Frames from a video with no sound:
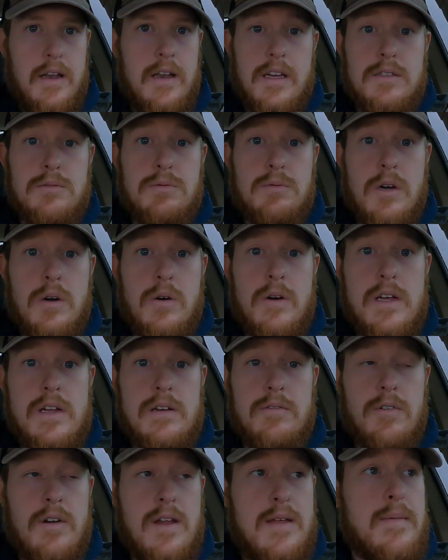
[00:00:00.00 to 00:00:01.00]
I guess we'll go ahead
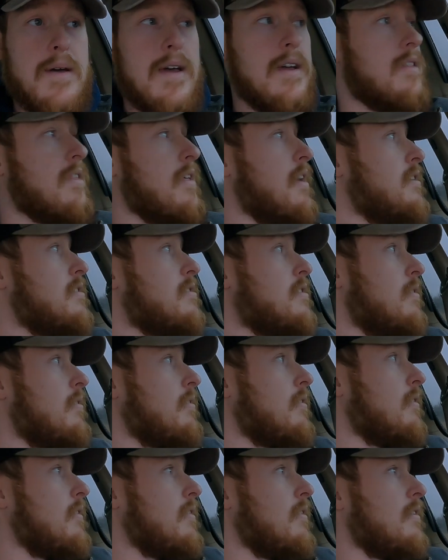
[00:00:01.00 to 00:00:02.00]
and remake that
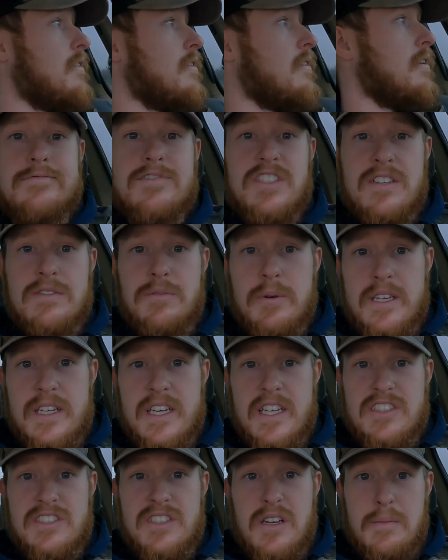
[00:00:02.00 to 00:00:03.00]
joker and see if we can
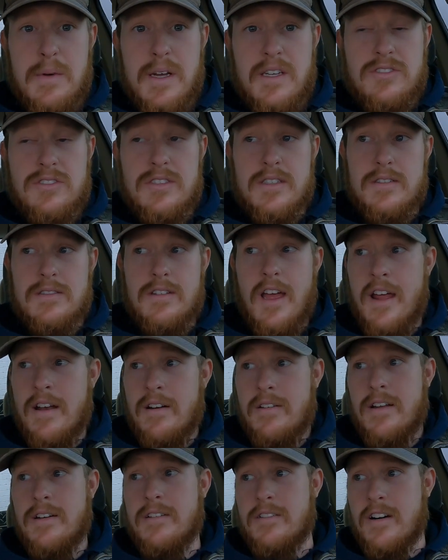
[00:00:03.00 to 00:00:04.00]
catch something else there. I
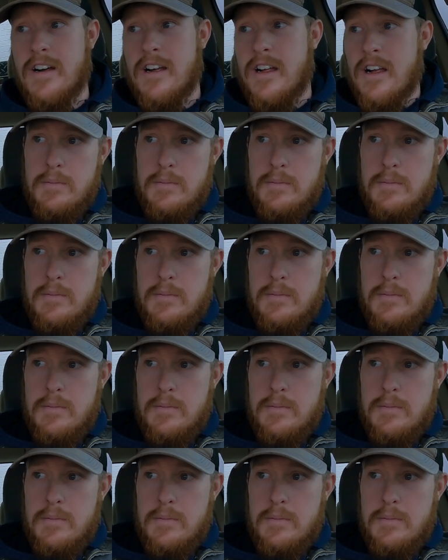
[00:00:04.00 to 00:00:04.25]
don't know.